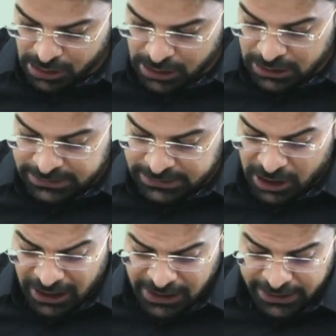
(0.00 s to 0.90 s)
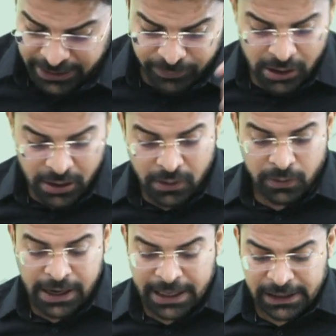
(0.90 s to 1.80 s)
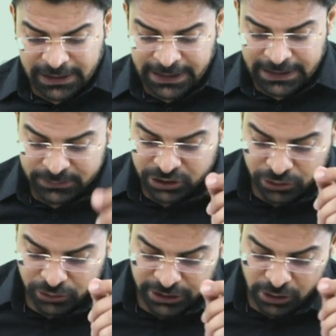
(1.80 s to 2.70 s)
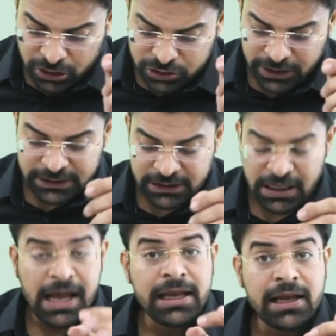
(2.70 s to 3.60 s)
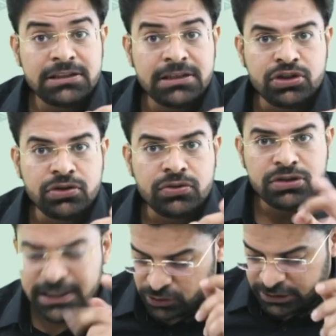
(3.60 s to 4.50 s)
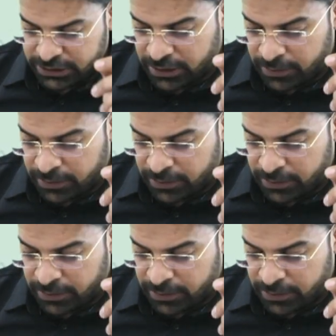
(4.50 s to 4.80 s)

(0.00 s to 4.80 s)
Similarly, rather than substituting cos square theta, I can substitute sin square theta.